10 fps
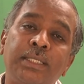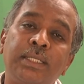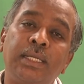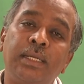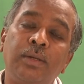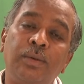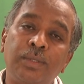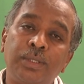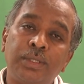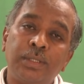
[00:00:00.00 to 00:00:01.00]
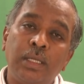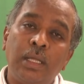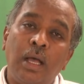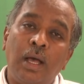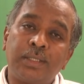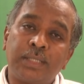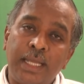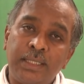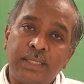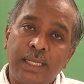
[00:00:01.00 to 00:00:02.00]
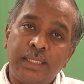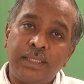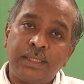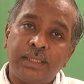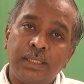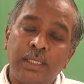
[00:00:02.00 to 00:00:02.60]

in the nose or sinusitis